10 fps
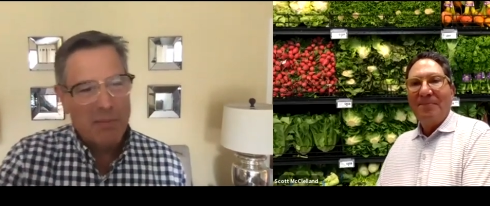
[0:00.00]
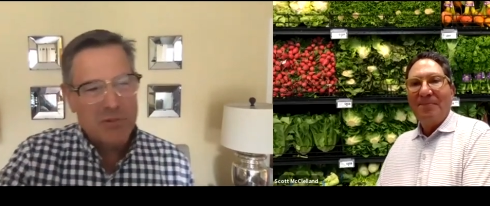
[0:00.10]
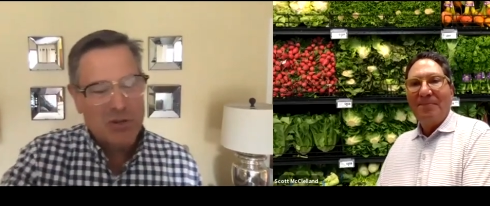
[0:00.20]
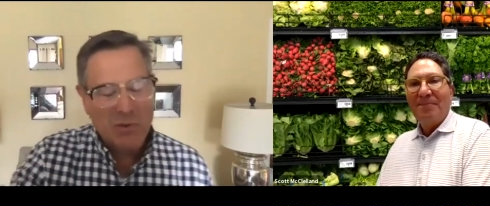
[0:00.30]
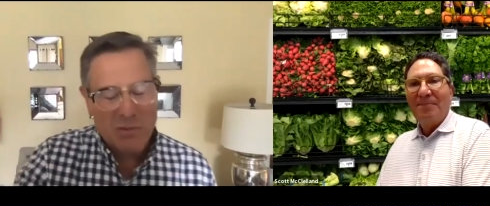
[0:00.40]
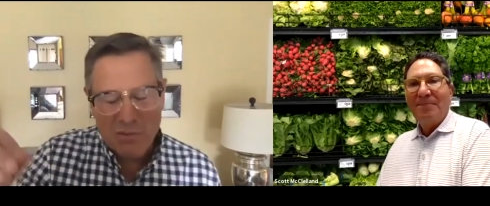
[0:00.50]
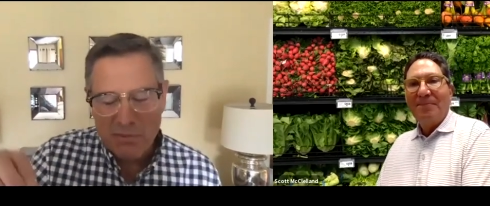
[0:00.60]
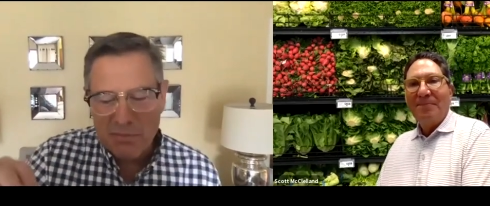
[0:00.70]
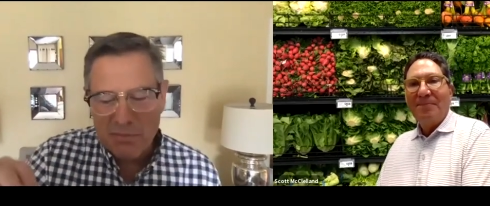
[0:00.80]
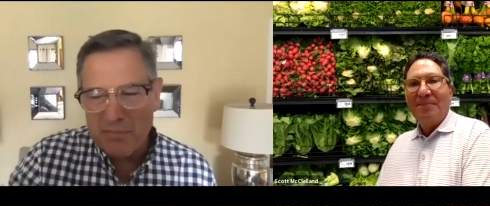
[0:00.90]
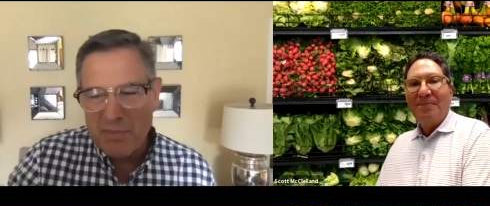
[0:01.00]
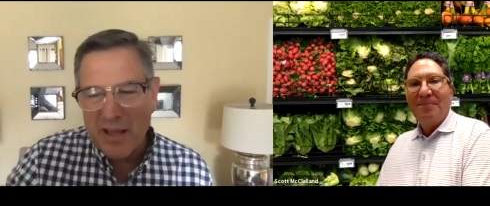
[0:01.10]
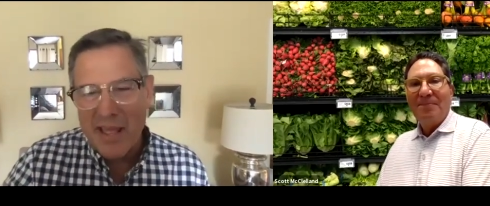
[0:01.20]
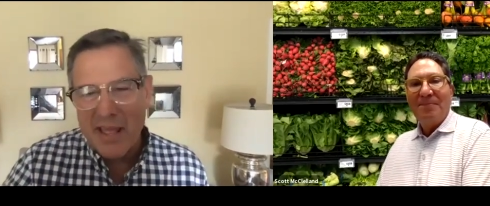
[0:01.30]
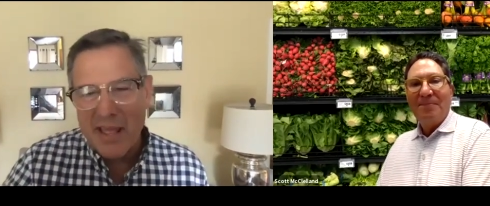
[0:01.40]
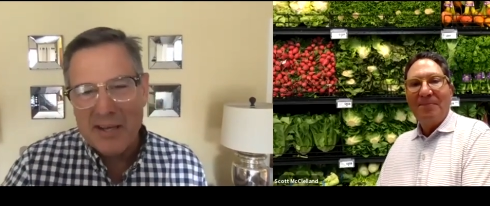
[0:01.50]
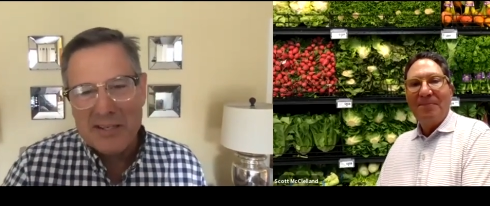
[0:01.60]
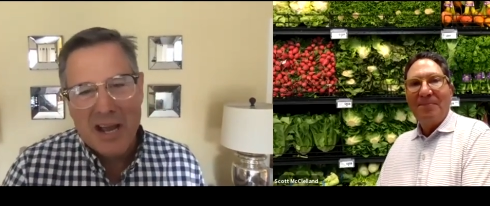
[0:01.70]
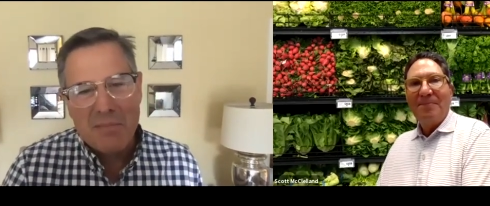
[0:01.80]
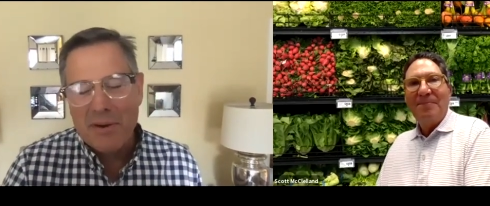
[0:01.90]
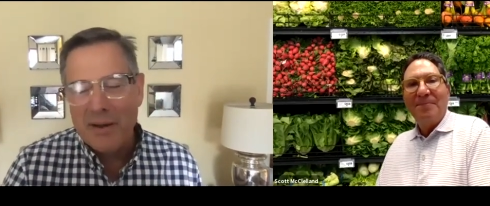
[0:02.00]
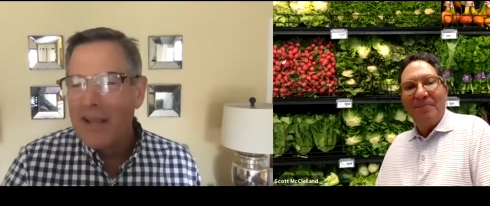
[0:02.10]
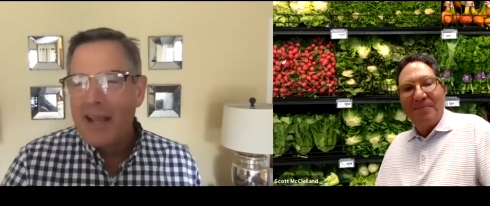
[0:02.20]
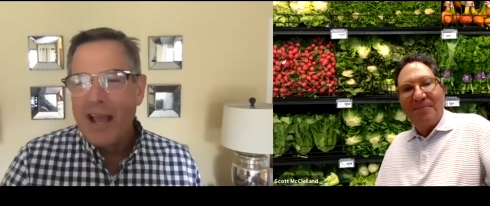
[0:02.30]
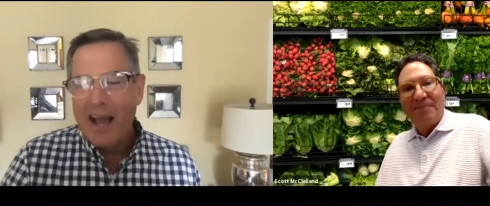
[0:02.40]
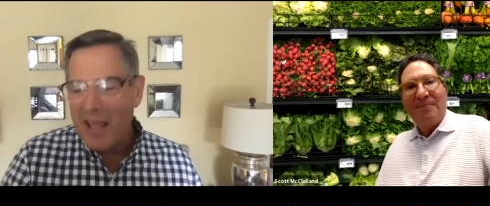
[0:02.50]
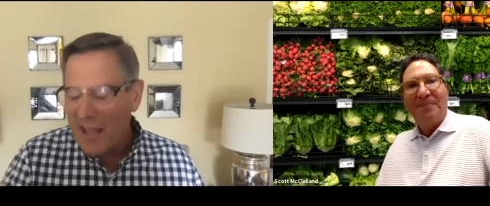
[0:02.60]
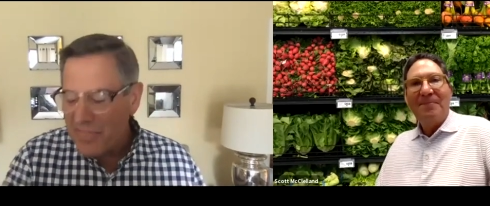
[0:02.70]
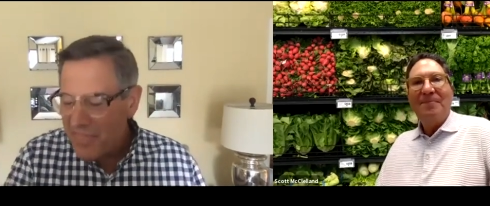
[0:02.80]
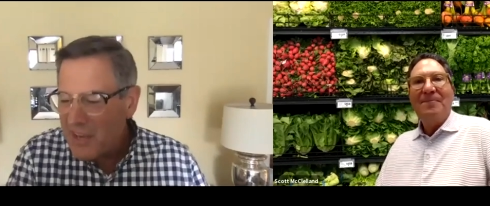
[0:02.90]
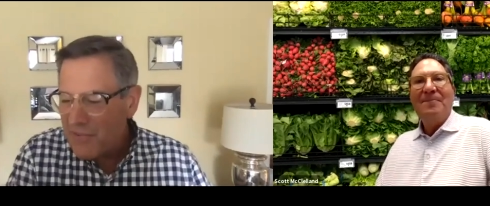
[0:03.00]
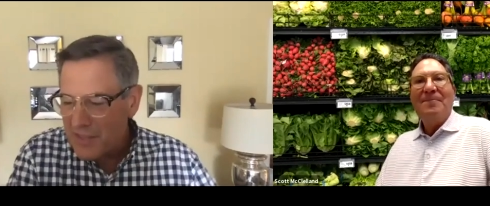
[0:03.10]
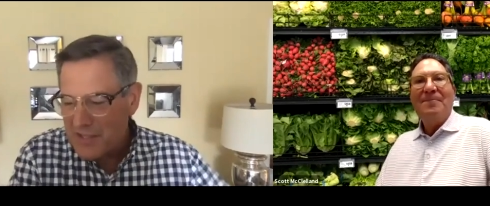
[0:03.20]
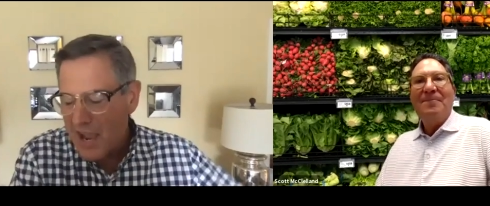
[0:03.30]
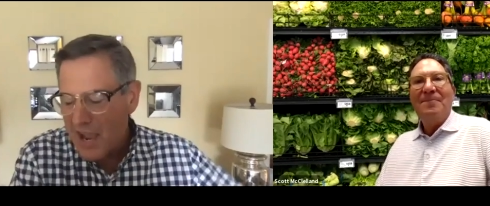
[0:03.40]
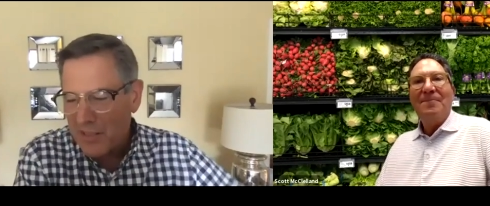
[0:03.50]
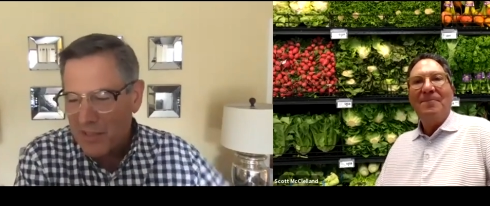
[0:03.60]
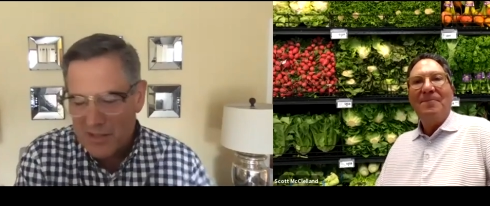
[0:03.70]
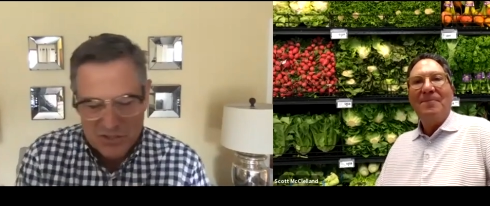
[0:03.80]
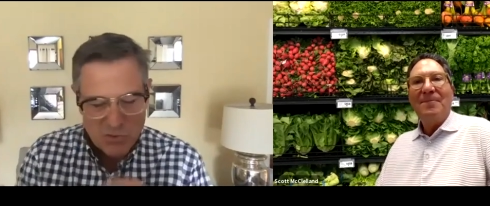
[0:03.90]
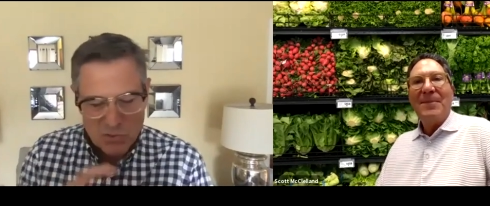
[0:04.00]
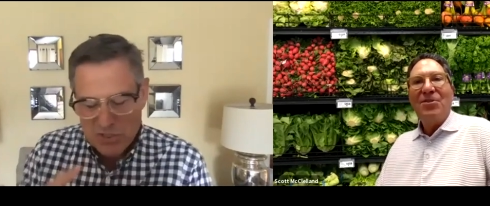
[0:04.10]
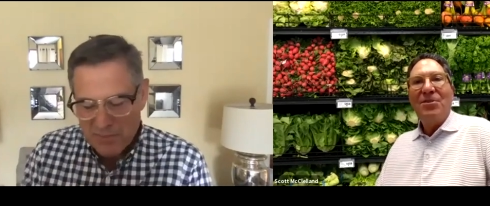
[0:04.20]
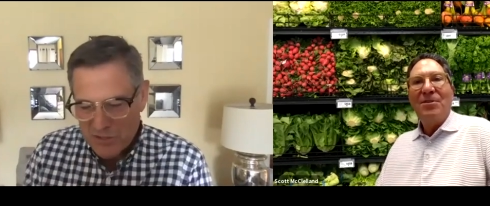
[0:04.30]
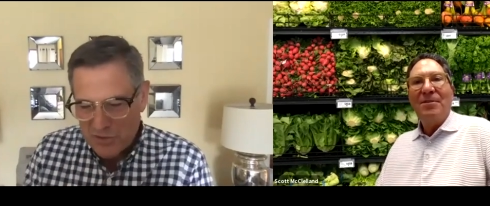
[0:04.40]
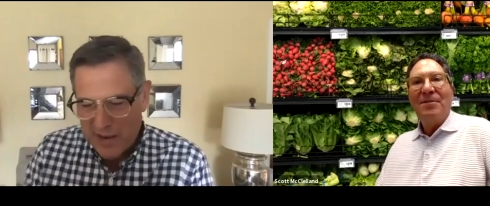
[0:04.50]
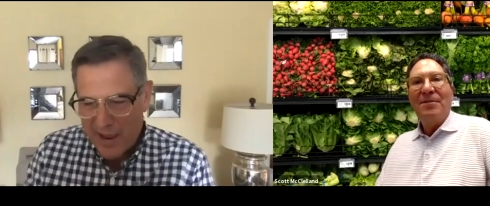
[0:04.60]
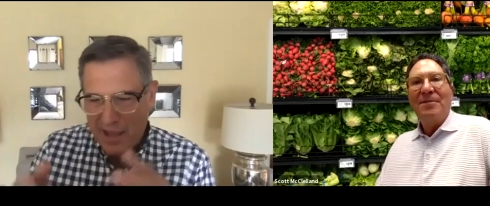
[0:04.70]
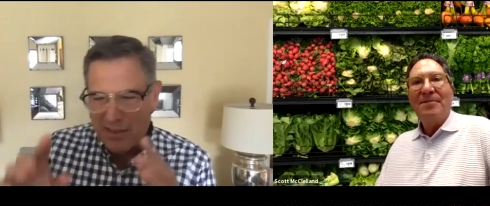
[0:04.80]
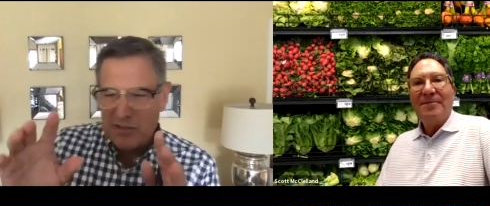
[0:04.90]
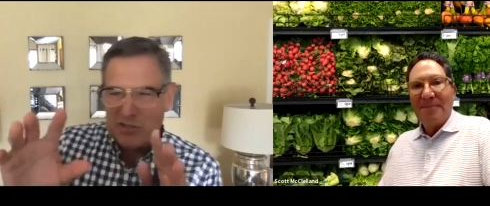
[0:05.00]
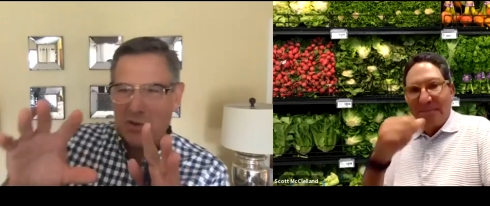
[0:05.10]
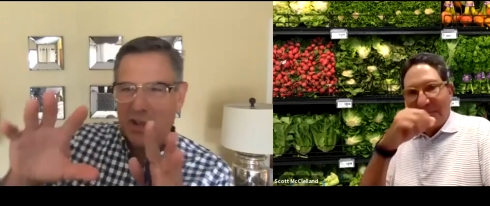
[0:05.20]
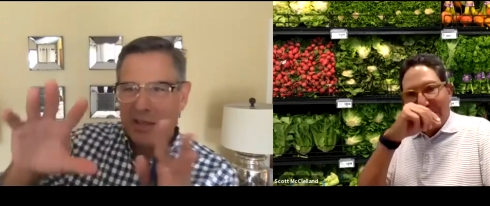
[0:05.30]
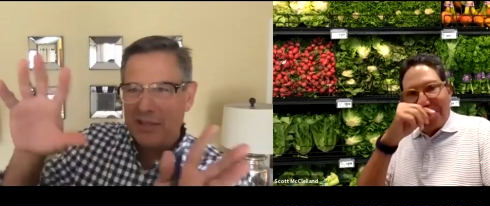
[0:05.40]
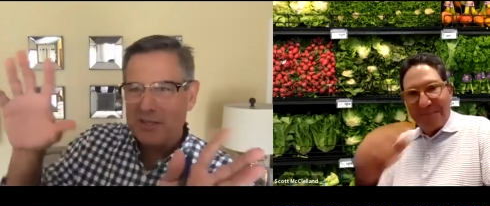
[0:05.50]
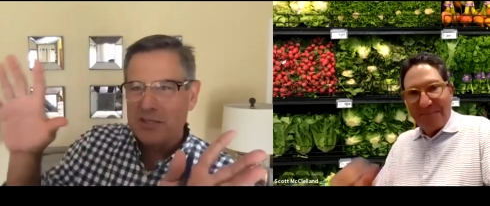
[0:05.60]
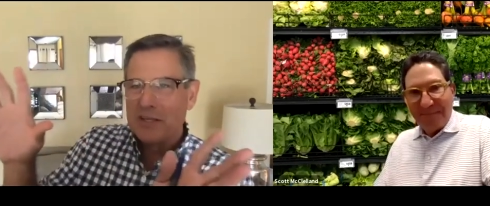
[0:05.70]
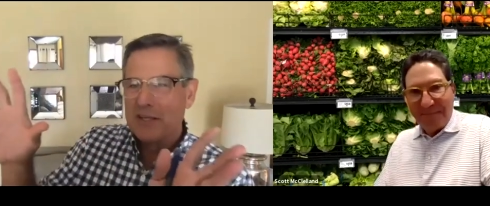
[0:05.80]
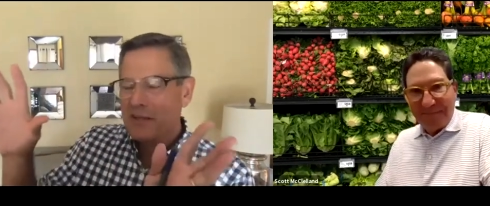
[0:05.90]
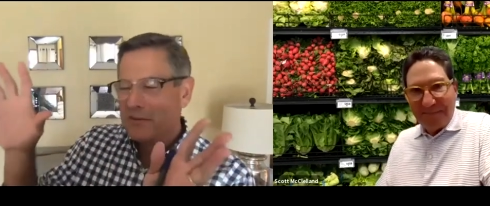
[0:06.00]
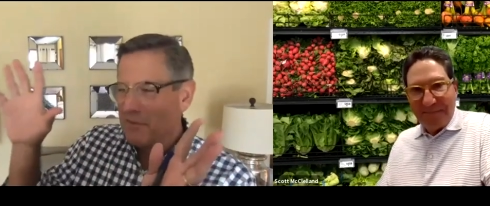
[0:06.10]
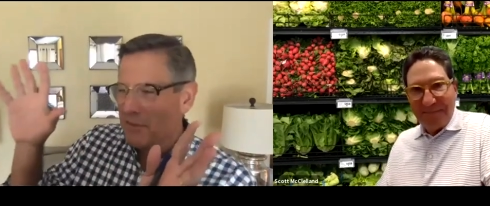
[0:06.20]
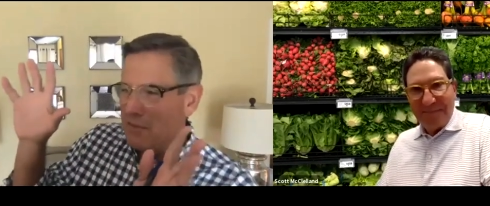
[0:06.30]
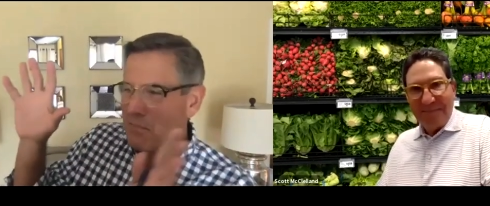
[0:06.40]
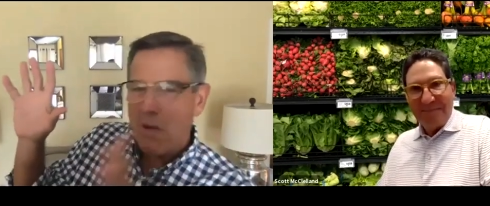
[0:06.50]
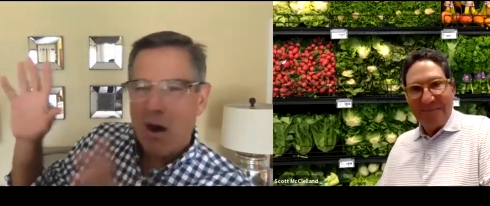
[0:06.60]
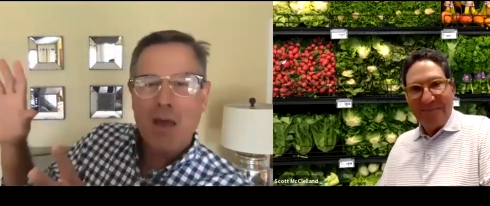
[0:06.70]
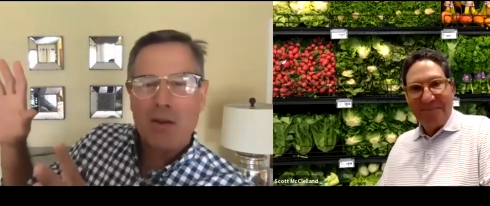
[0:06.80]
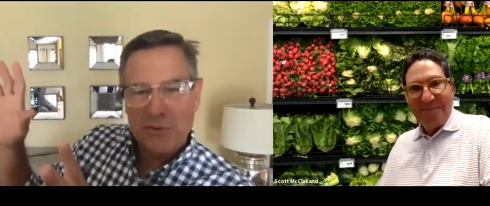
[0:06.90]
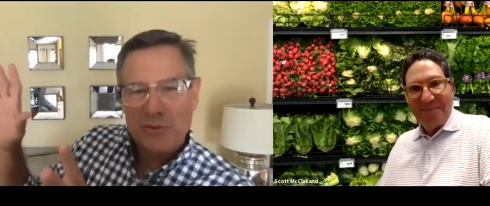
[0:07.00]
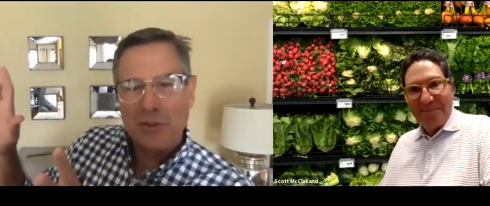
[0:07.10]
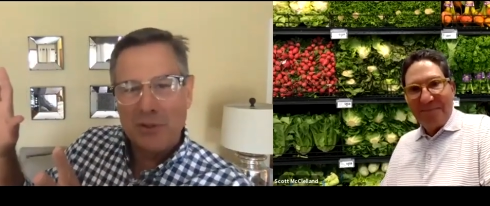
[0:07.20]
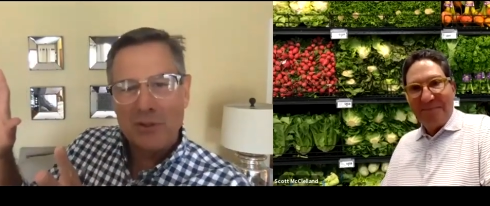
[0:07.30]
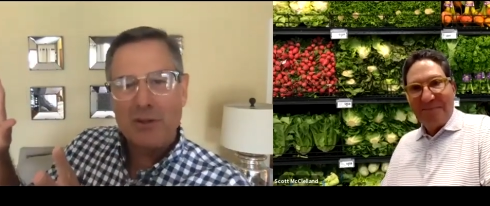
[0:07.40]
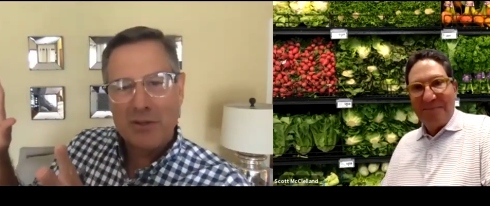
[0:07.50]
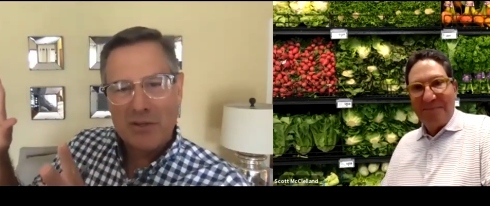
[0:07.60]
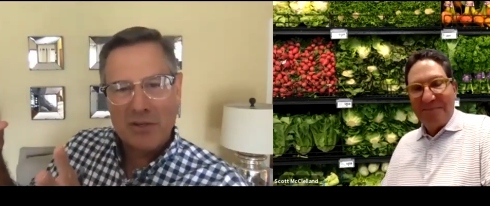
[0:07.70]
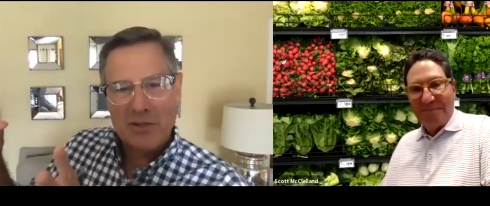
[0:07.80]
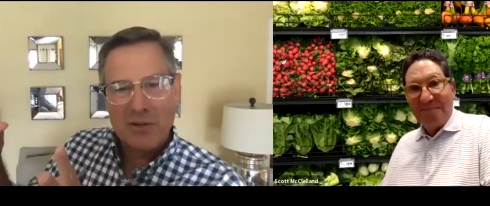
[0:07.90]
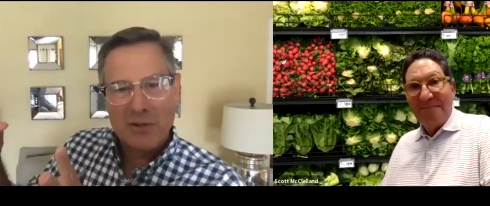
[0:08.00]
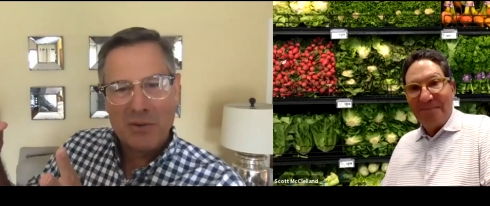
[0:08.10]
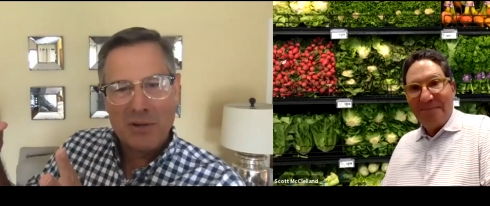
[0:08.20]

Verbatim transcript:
Speaker 1: sure we're, we're about out of time. But I, I thank you for the topic, the, the stories about your dad, and that you had this model to look to.